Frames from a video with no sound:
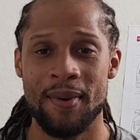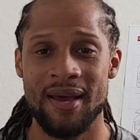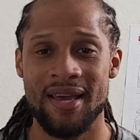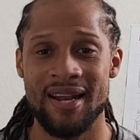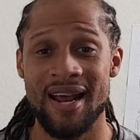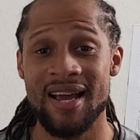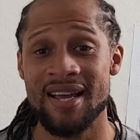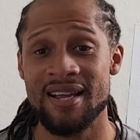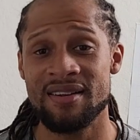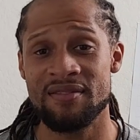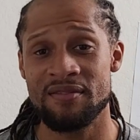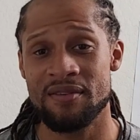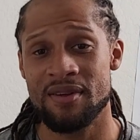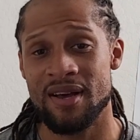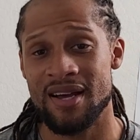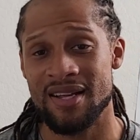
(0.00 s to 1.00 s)
And I
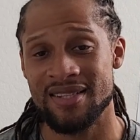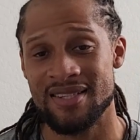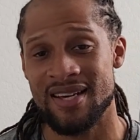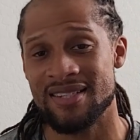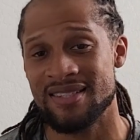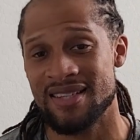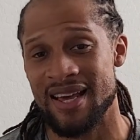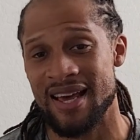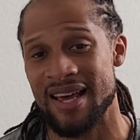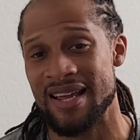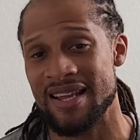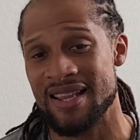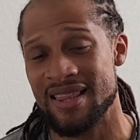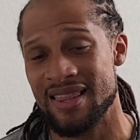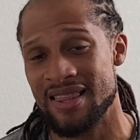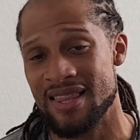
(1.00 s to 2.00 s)
can attest that